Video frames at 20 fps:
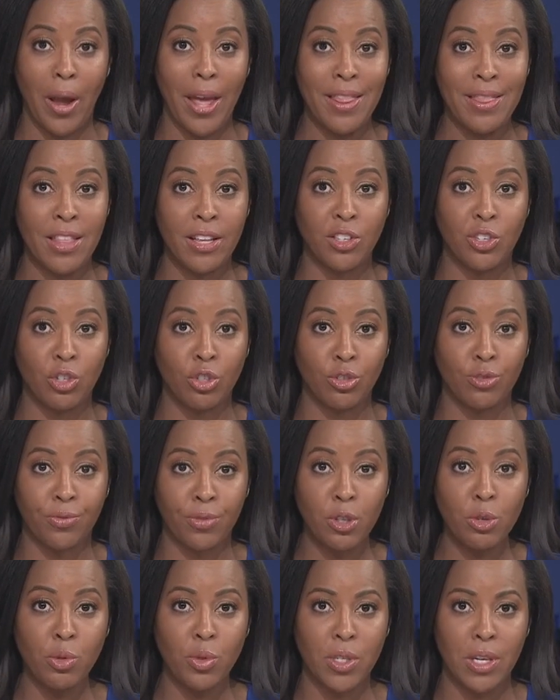And this year's
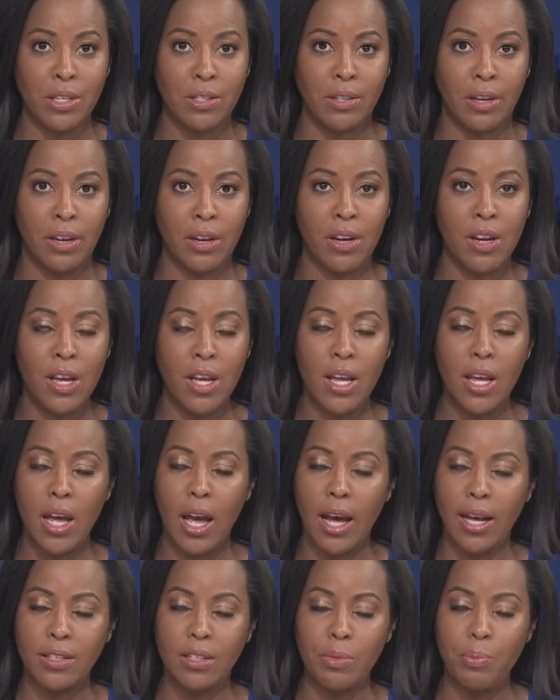flu season
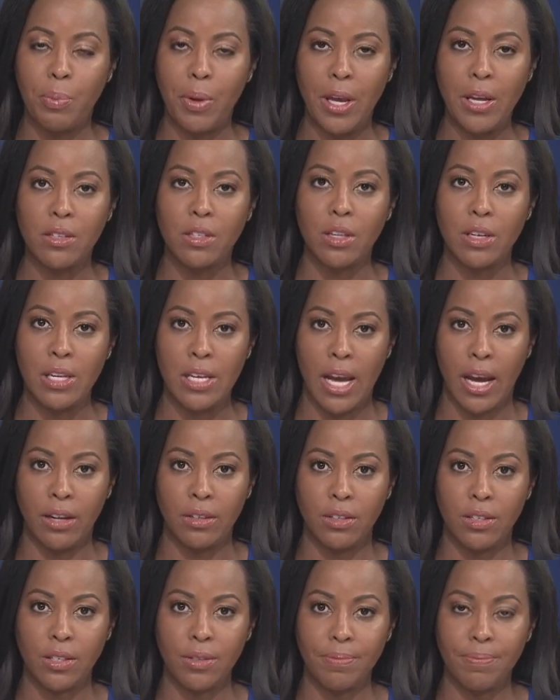hasn't peaked
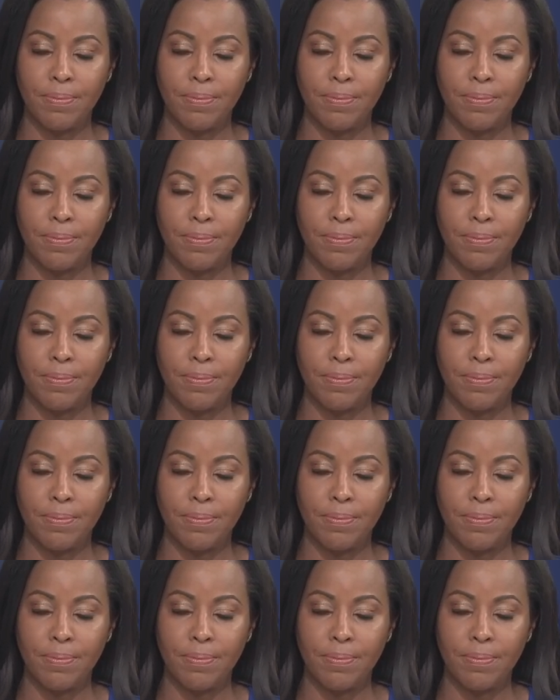yet.